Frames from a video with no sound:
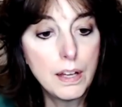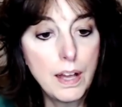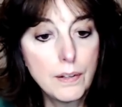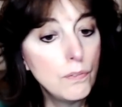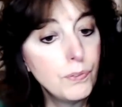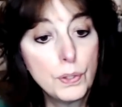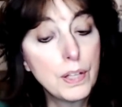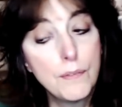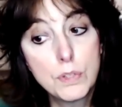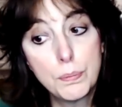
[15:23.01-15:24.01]
"I don't feel
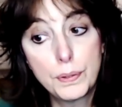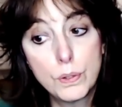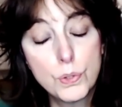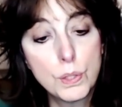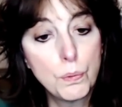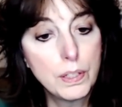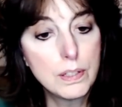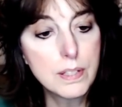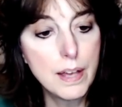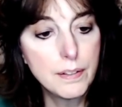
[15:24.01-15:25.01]
comfortable using one," he
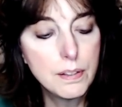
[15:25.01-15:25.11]
said.